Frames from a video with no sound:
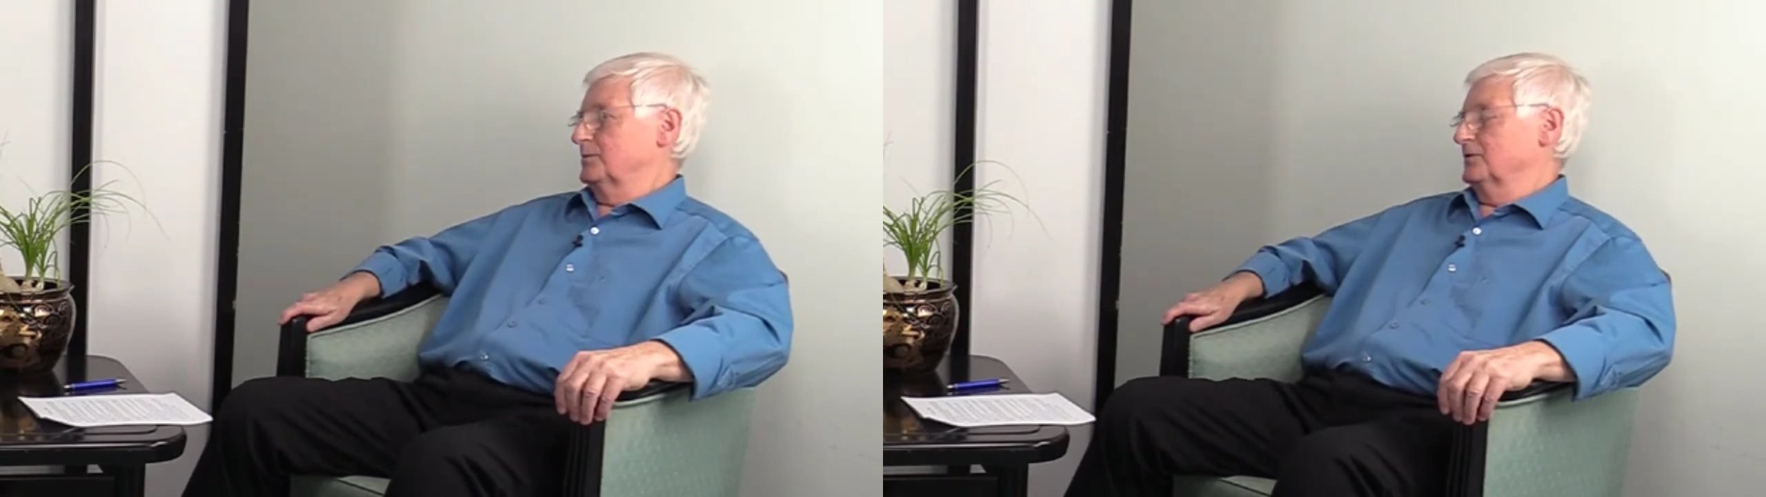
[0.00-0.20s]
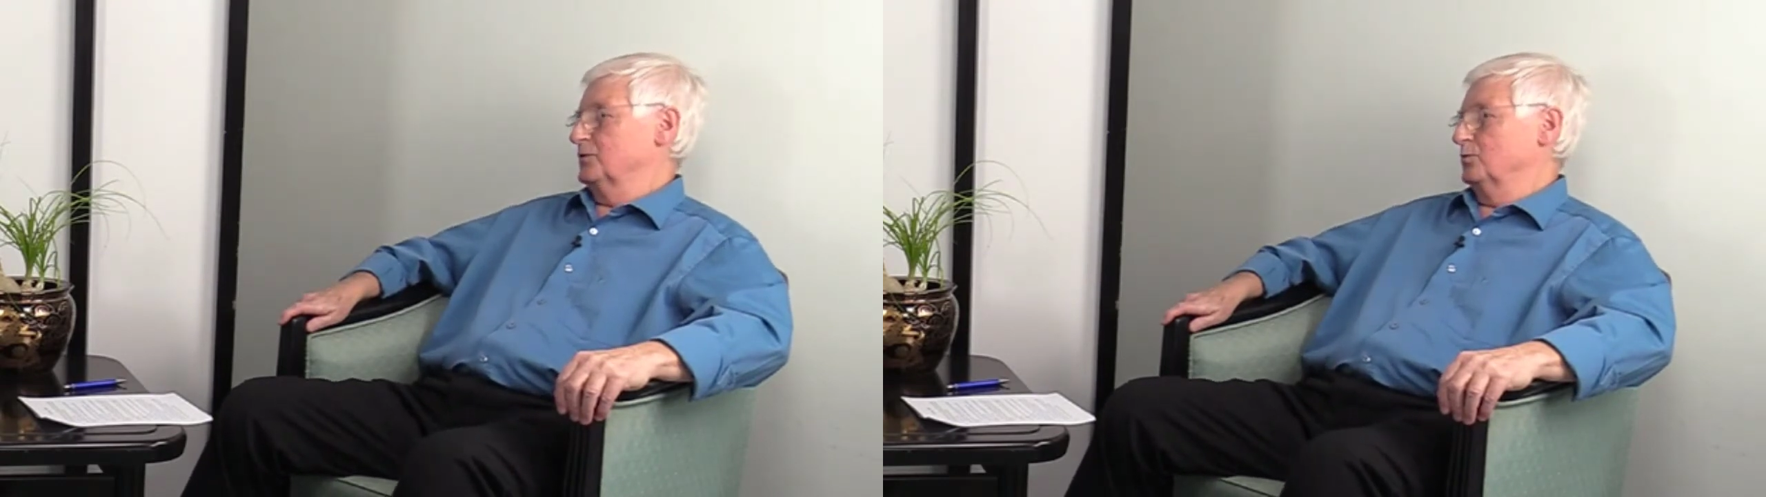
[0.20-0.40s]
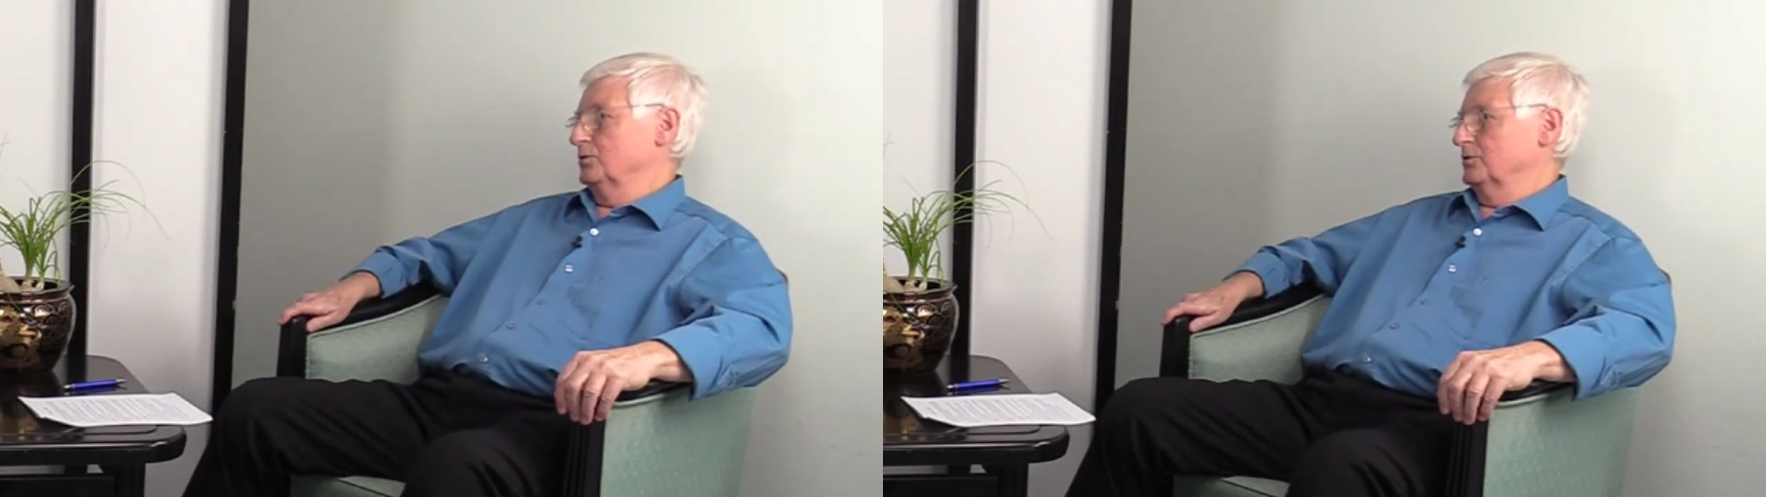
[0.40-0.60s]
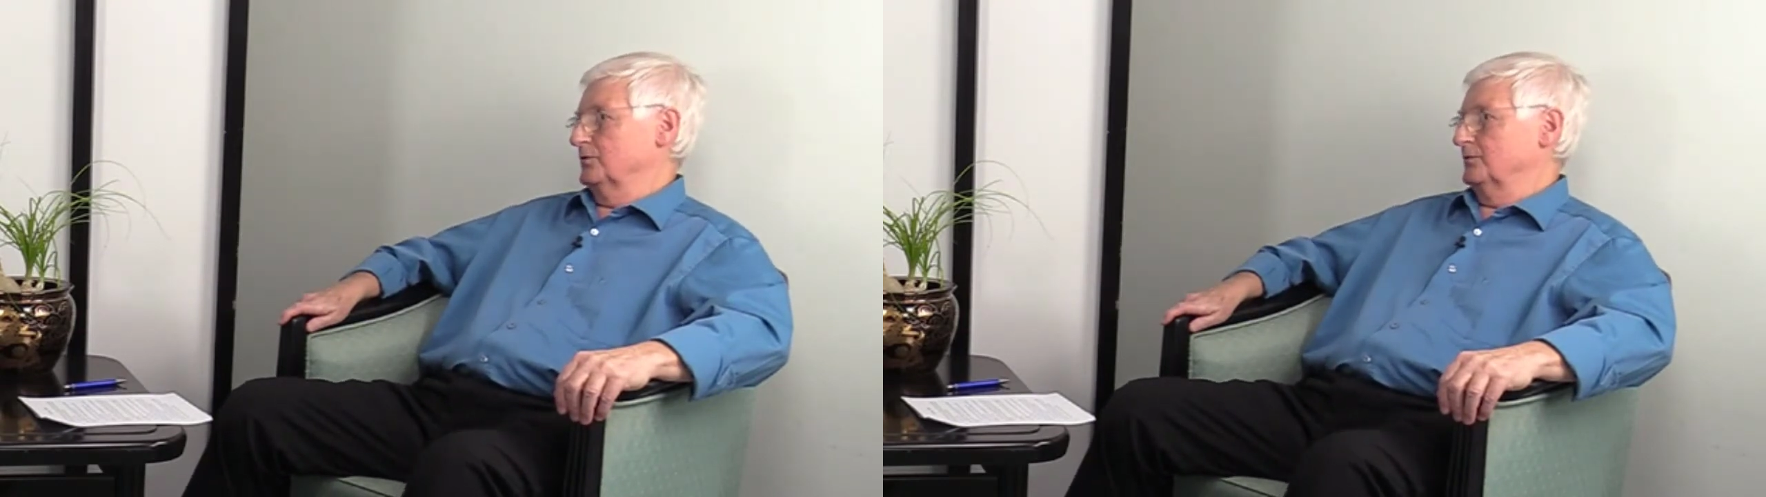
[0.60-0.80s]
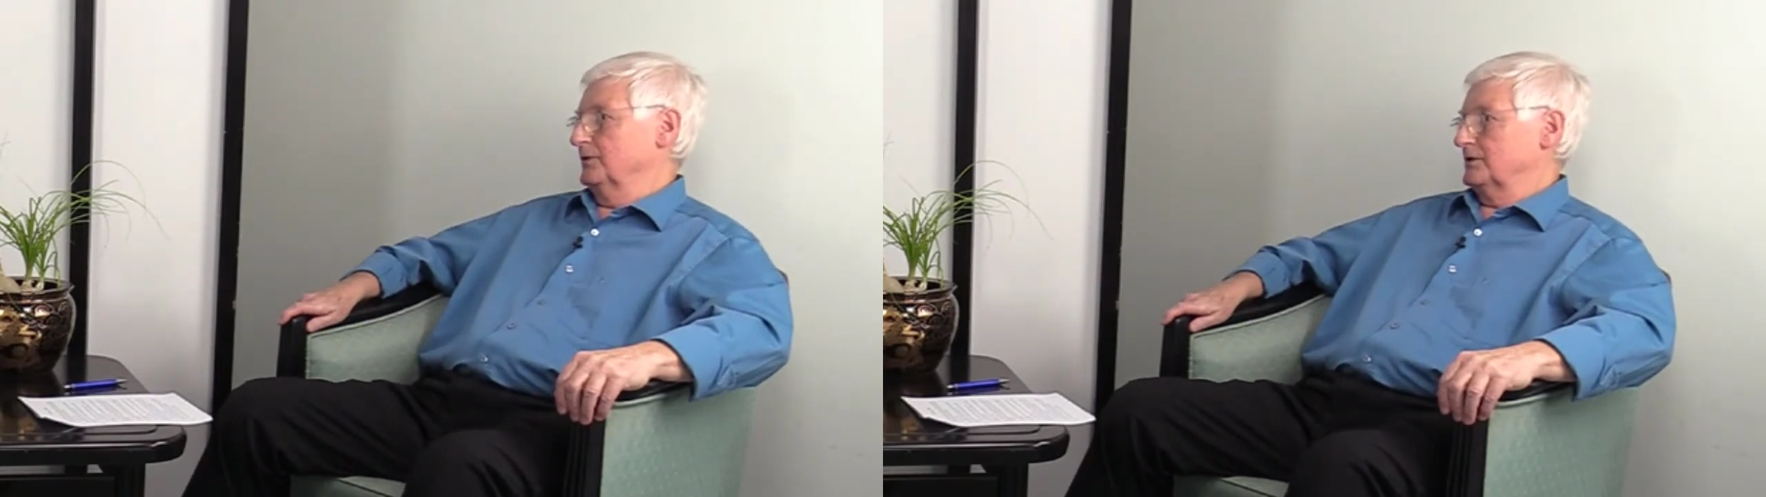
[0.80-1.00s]
by the
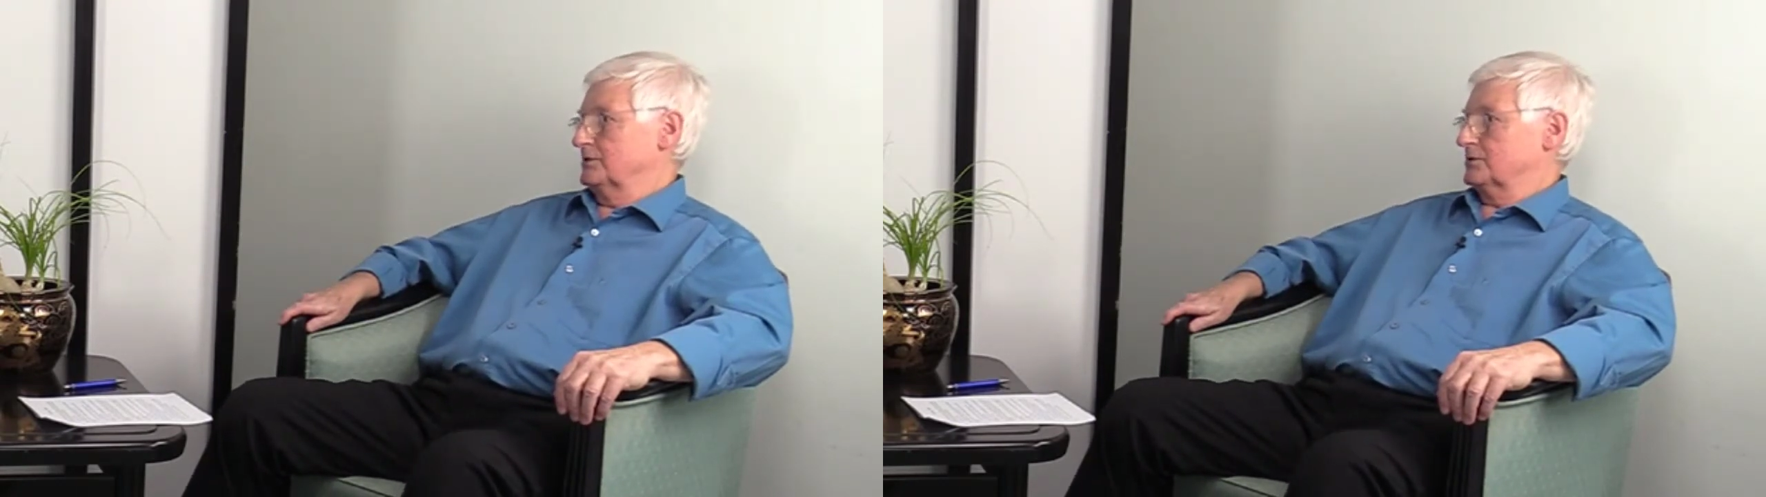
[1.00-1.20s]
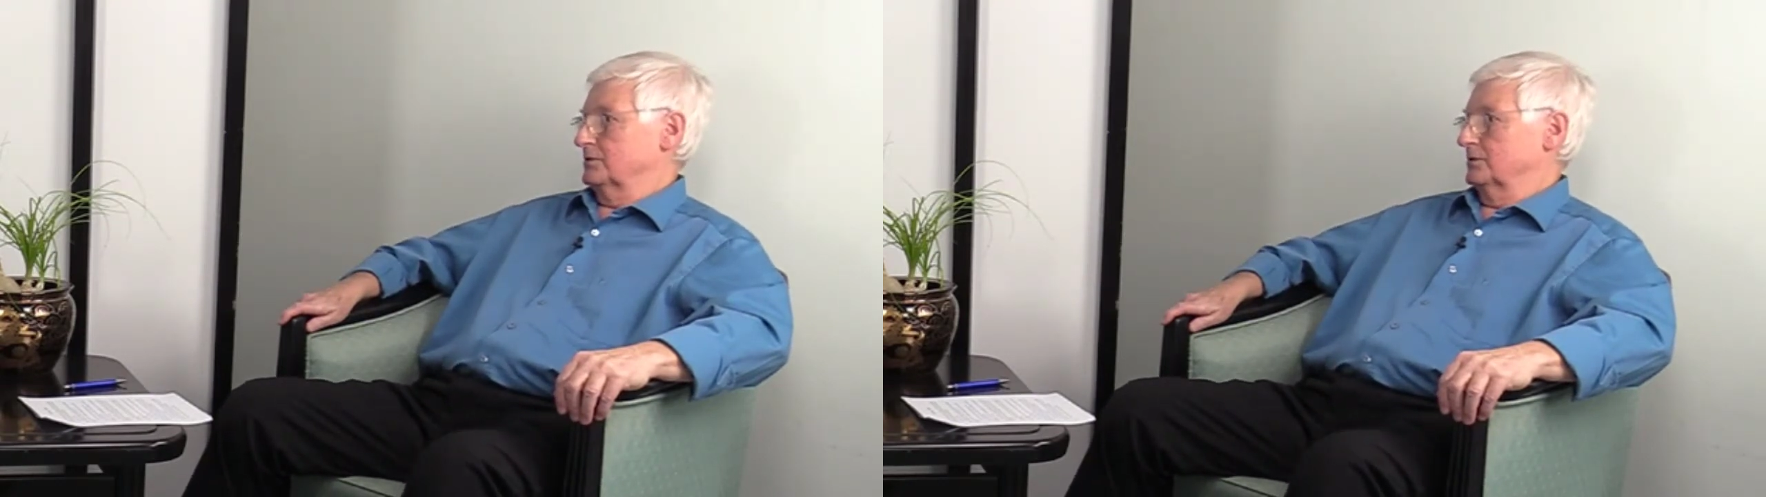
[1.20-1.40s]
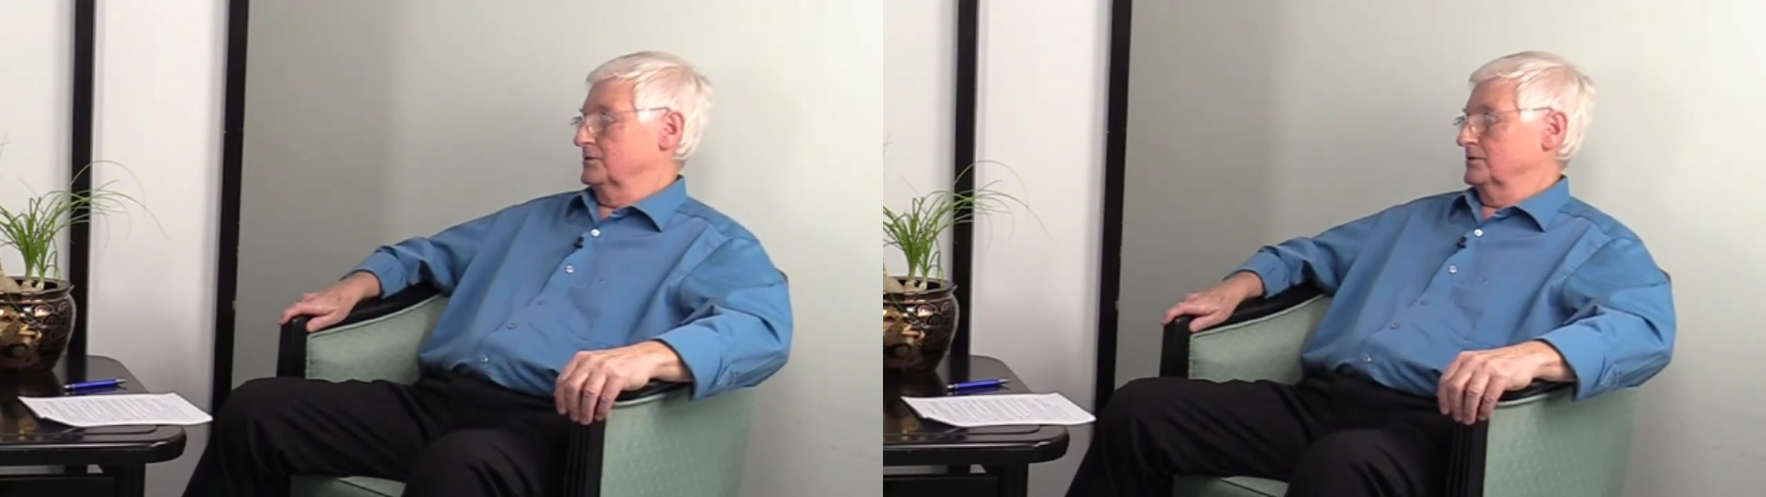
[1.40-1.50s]
world of nature,